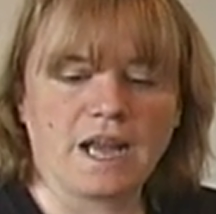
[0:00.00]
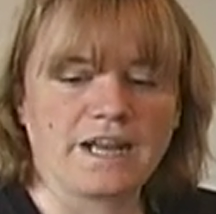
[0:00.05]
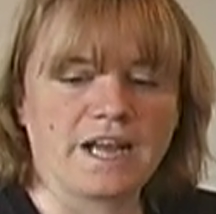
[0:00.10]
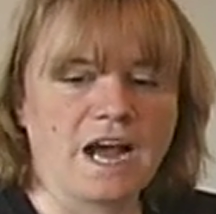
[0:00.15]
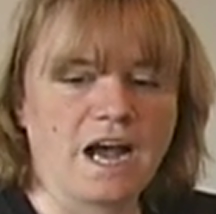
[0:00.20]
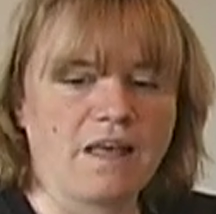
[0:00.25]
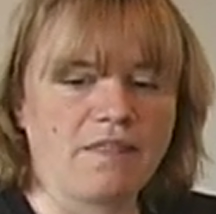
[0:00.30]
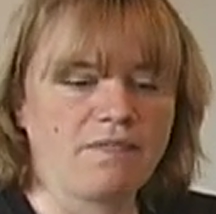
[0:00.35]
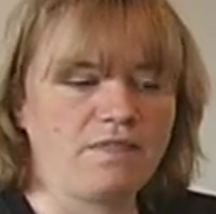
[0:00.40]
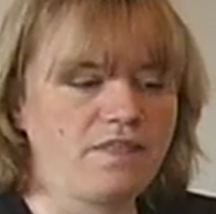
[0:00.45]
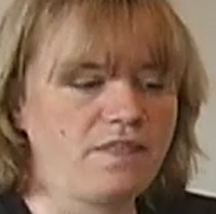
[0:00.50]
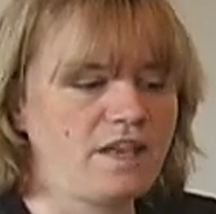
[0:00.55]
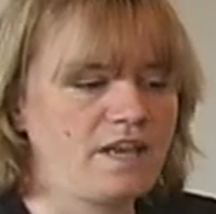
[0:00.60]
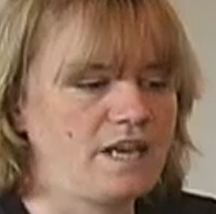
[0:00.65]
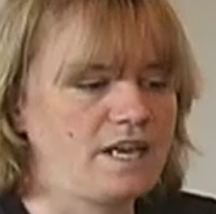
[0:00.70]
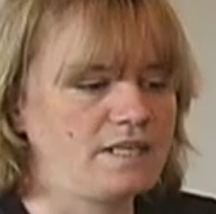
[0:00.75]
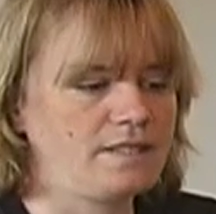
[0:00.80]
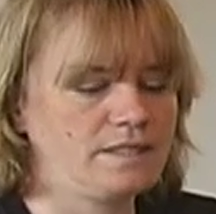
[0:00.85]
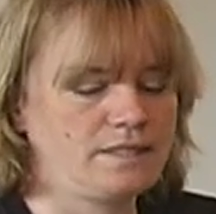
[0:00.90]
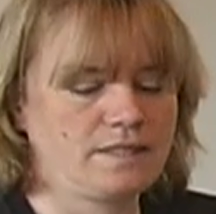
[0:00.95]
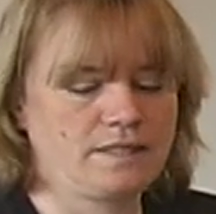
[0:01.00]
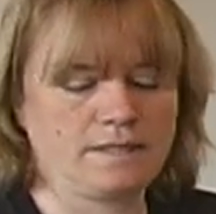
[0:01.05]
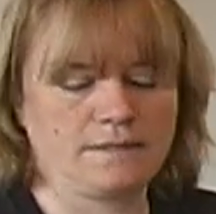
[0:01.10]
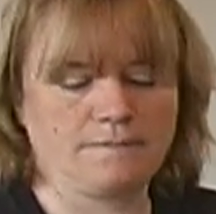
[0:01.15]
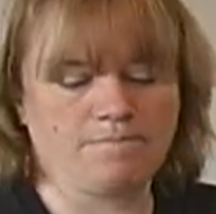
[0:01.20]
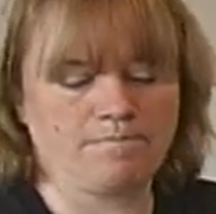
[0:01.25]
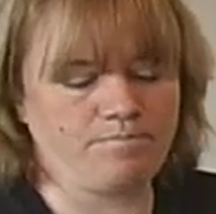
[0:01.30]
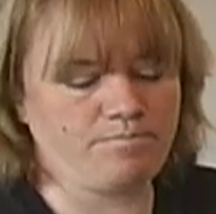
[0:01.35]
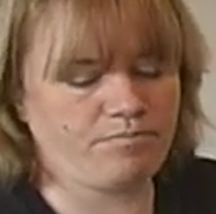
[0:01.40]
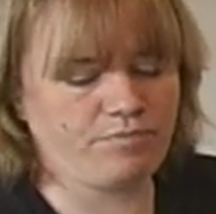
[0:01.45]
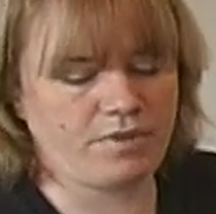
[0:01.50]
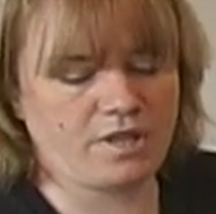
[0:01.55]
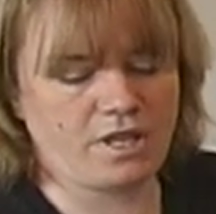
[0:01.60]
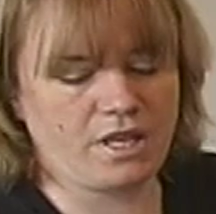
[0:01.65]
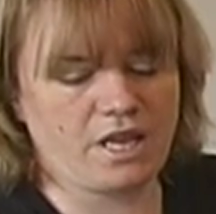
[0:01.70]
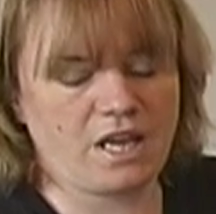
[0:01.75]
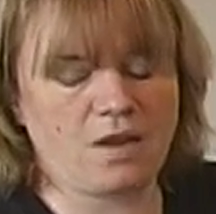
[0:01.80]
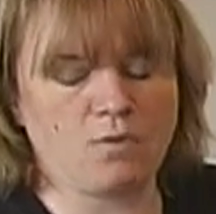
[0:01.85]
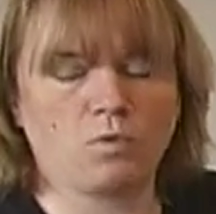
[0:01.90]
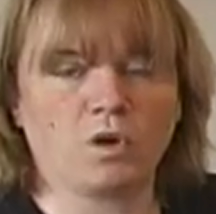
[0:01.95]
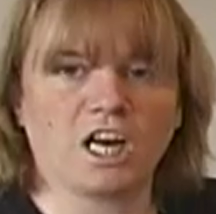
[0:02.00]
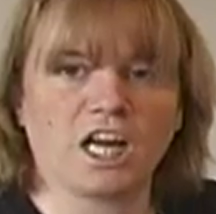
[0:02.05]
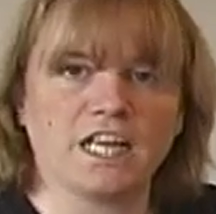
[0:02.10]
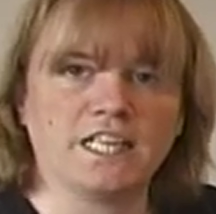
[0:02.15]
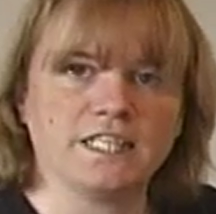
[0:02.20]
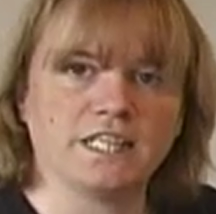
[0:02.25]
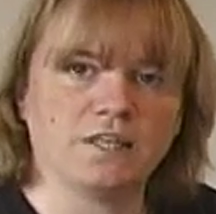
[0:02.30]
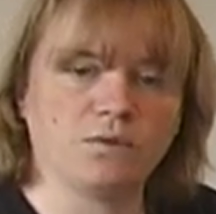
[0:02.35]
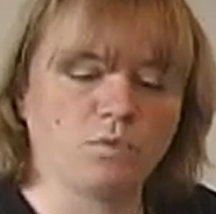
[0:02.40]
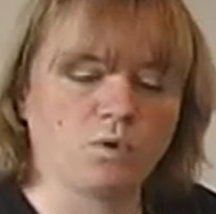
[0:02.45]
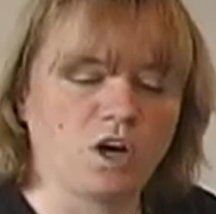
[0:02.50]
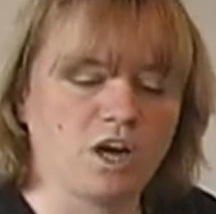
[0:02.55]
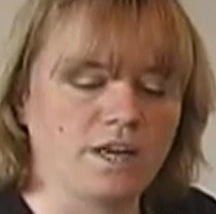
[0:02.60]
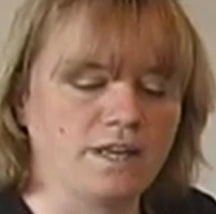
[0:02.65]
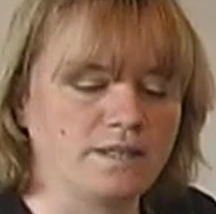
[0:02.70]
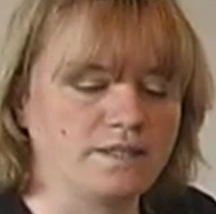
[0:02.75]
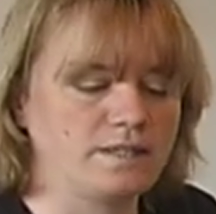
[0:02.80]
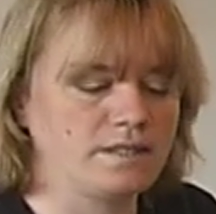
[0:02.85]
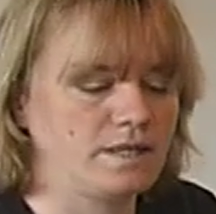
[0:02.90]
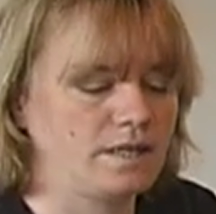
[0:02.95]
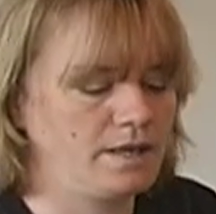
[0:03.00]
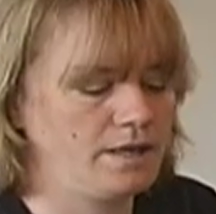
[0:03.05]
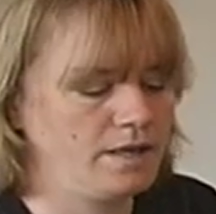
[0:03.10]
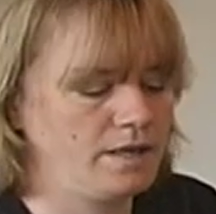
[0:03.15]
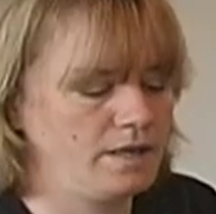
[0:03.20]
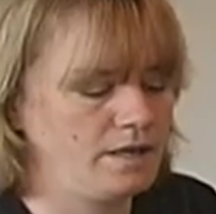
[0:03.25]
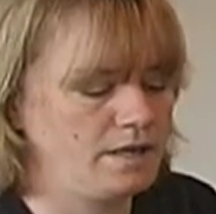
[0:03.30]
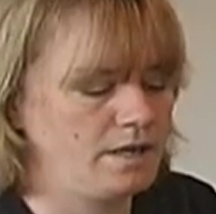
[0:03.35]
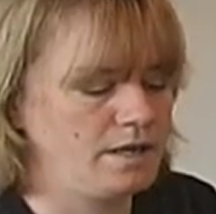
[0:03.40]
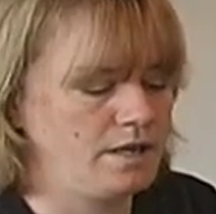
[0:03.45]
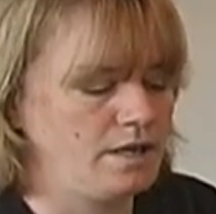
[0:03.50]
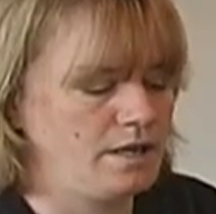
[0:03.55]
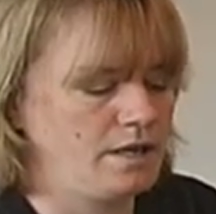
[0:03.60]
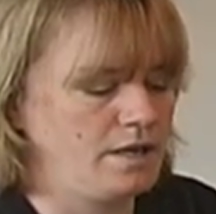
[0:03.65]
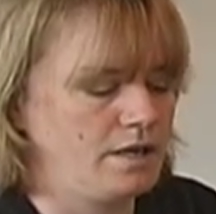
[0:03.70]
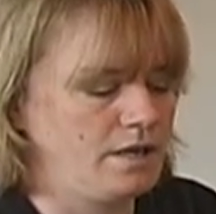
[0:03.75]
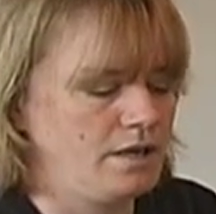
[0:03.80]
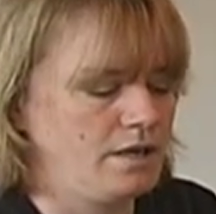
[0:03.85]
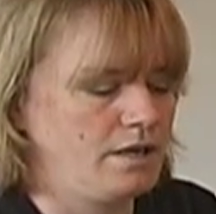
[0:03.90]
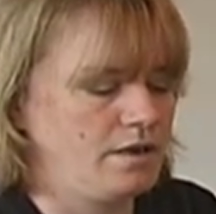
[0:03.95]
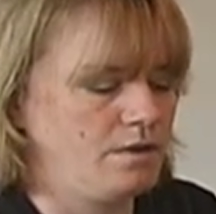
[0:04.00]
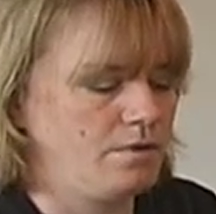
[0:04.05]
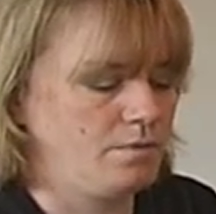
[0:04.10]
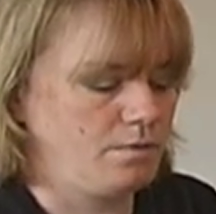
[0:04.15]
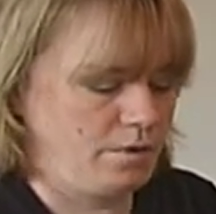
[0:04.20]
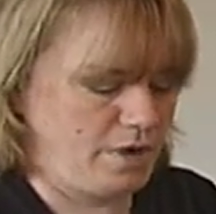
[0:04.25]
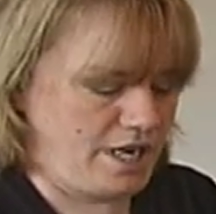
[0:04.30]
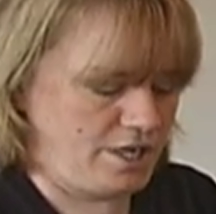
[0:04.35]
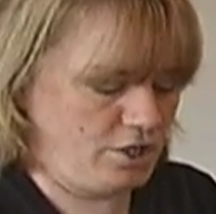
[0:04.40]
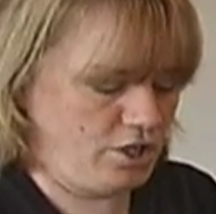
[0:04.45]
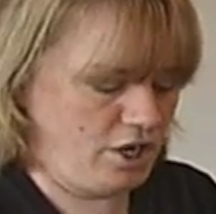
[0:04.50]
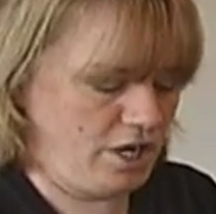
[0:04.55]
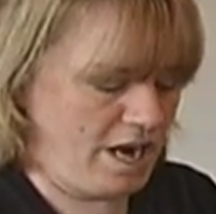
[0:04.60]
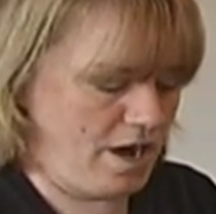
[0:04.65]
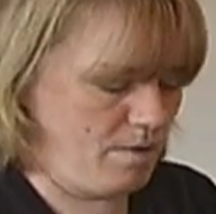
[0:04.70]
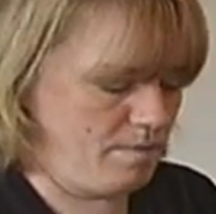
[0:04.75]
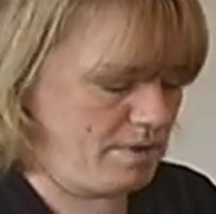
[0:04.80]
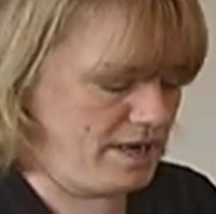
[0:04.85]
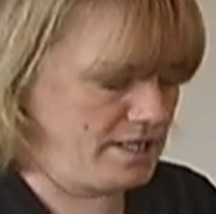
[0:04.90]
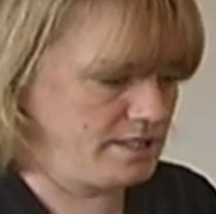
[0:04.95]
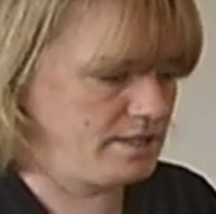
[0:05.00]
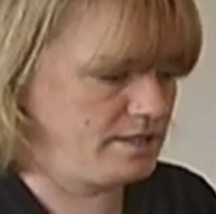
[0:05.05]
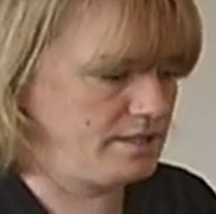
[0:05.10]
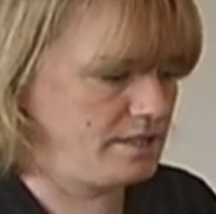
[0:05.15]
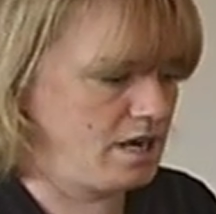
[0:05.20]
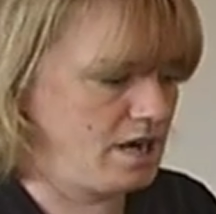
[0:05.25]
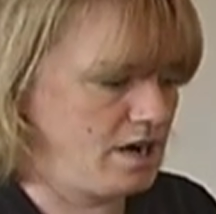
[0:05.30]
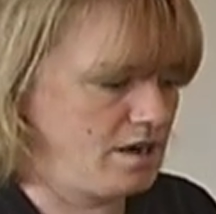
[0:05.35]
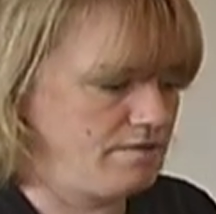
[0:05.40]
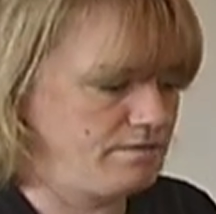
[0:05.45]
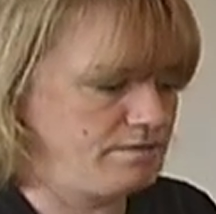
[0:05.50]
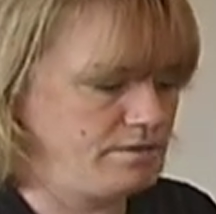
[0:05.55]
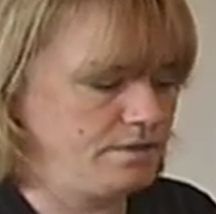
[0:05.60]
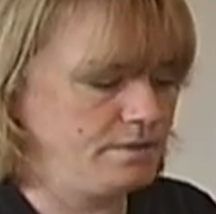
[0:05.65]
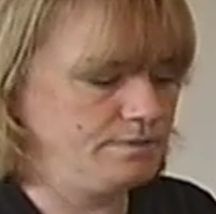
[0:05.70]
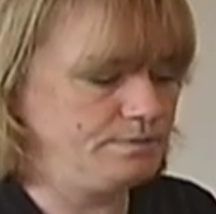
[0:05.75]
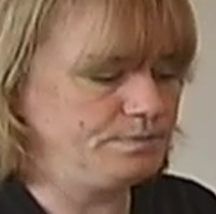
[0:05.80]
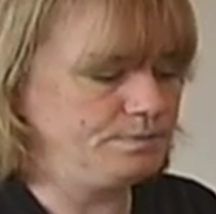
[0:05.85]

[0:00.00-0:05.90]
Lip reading: got this, and what I did was when I took out my stuff,